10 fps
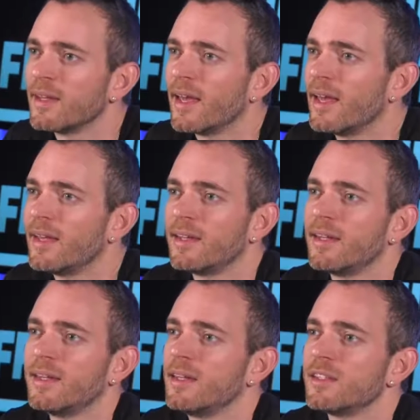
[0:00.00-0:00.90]
And
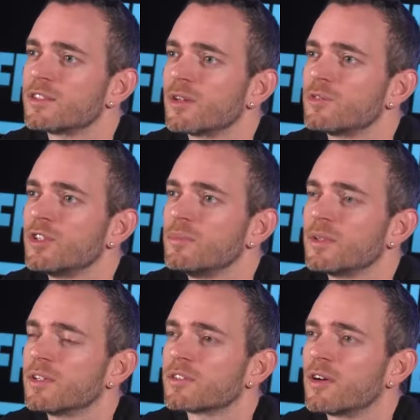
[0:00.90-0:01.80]
it is so cheap to
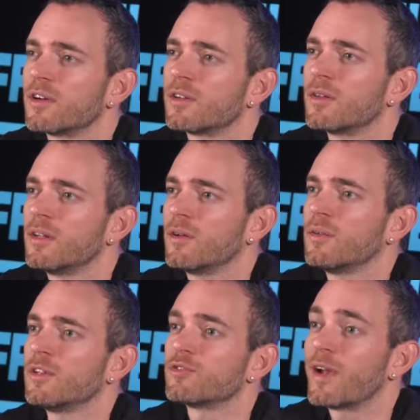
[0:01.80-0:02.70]
get started,
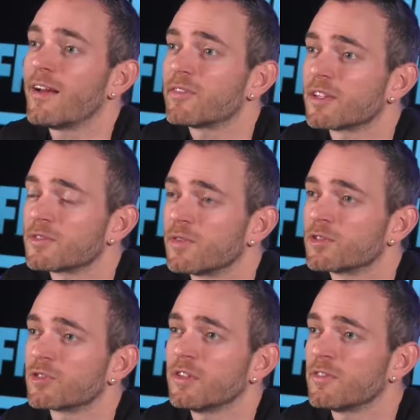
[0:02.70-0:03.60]
and the traffic is
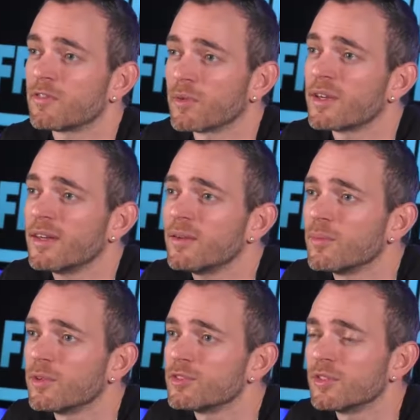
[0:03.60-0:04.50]
virtually free
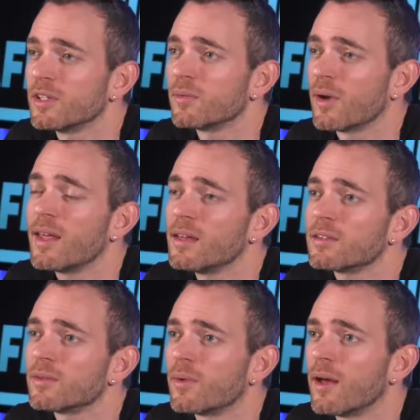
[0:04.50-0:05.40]
once you get
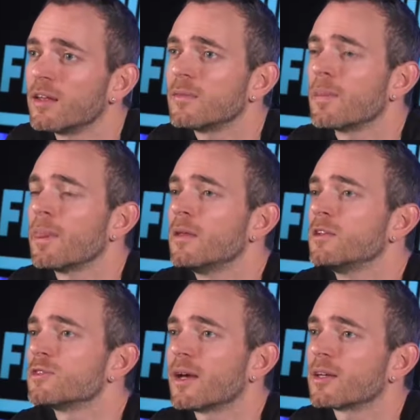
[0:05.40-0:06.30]
ranked, right?
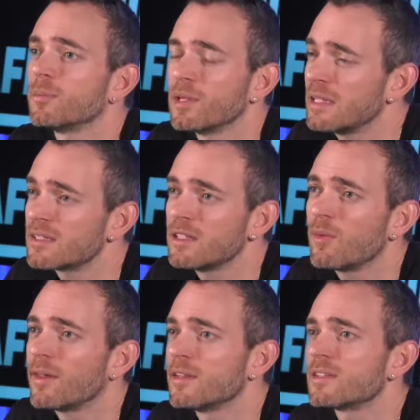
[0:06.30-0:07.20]
So I completely see
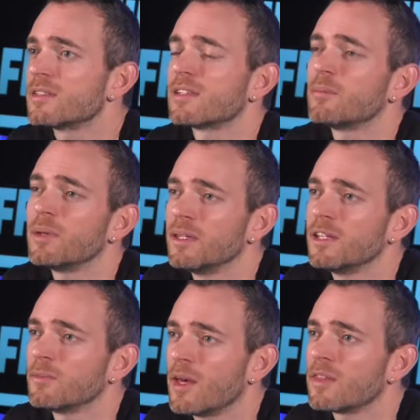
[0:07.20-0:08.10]
why this is an
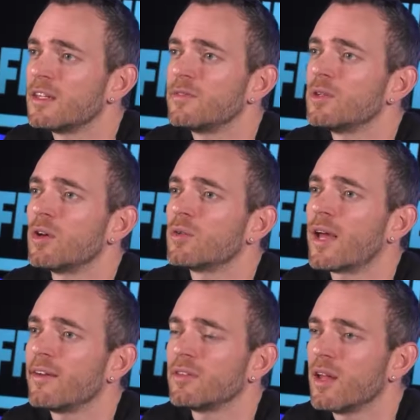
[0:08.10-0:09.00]
appealing method if you don't
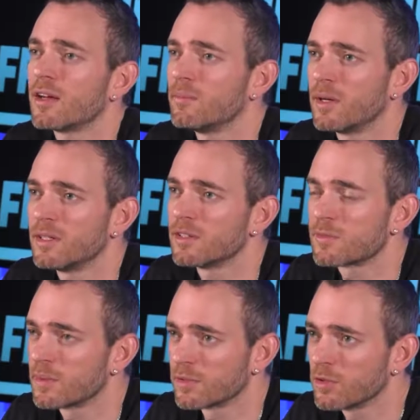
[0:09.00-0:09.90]
have a lot of money to
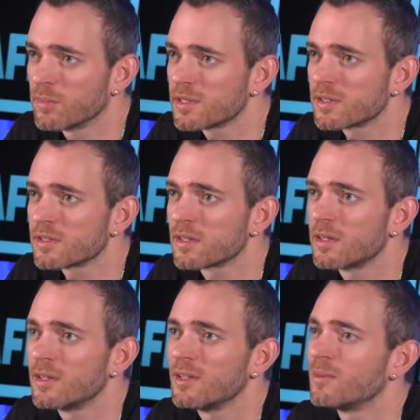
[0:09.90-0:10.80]
spend on your business.
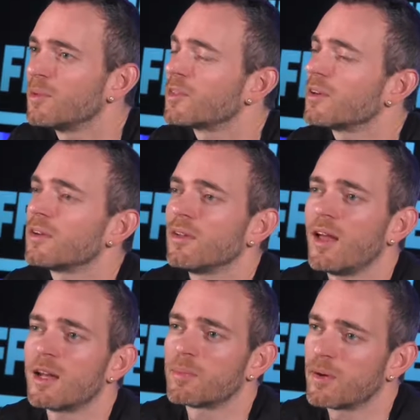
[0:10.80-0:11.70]
But there are a
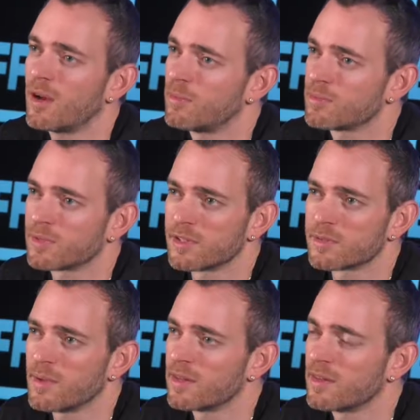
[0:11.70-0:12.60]
lot of problems with
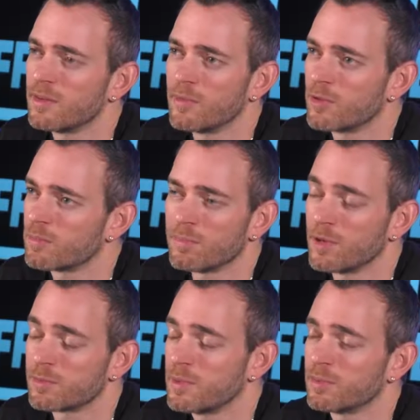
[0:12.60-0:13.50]
this method that
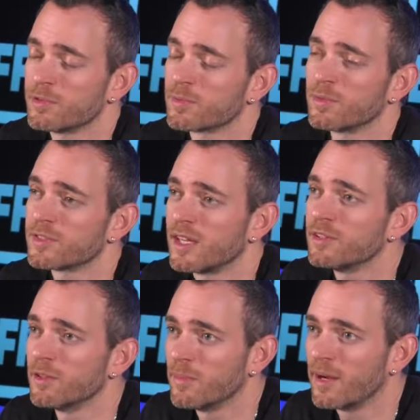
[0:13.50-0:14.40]
most people just won't tell
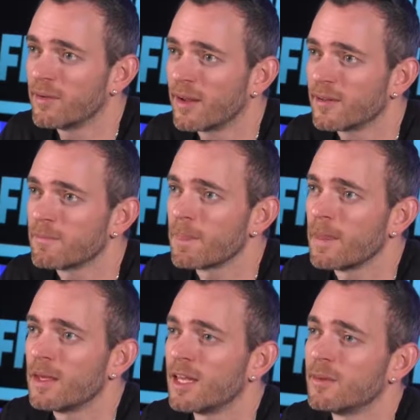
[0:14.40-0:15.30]
you about, right?
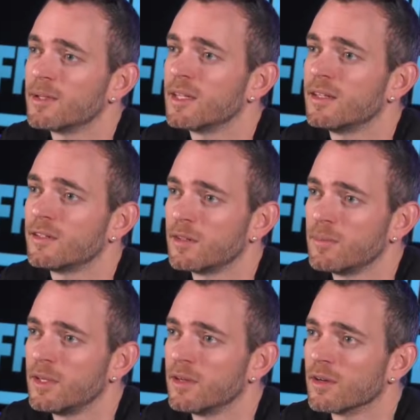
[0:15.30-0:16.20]
And I'm going to get into
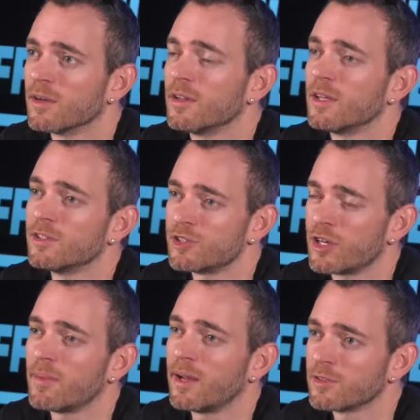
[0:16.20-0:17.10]
them here and
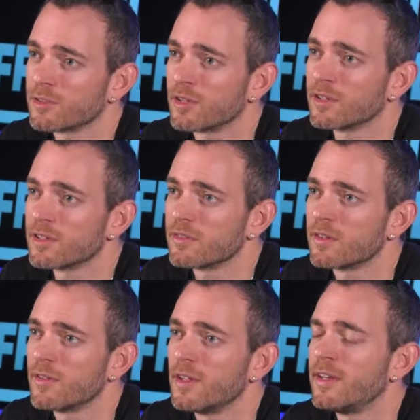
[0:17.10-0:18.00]
share my alternative.
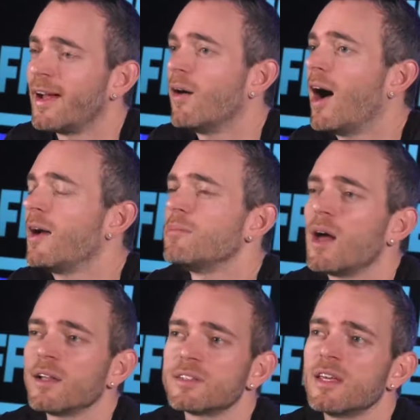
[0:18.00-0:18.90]
Now, I'm
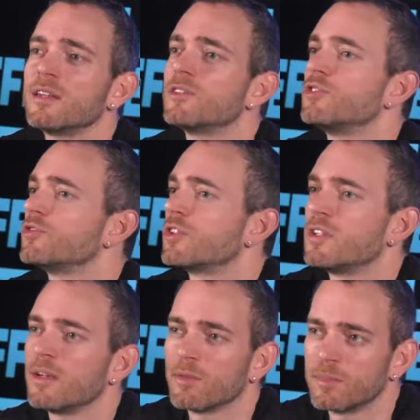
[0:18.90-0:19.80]
not saying that you should
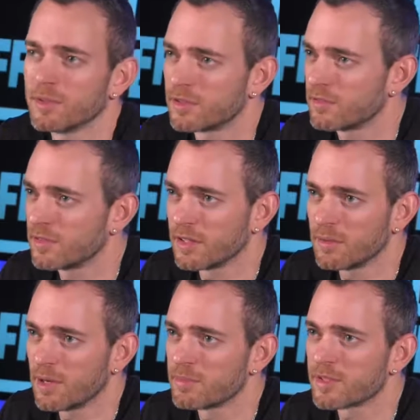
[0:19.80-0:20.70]
never build an affiliate
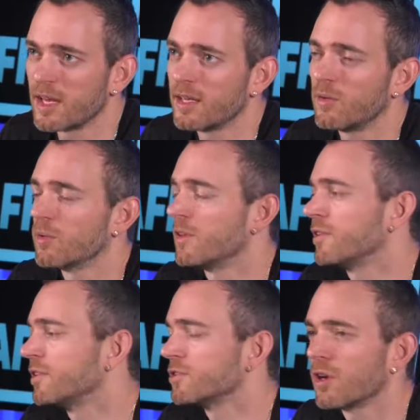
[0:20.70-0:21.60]
website or that
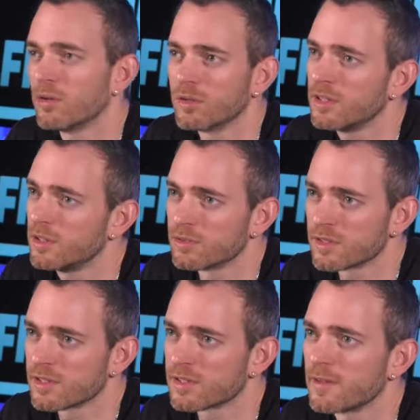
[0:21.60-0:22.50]
they're totally
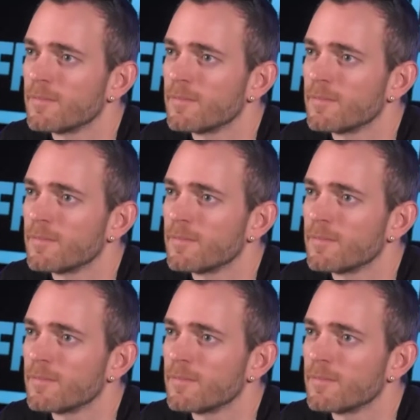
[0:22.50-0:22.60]
useless.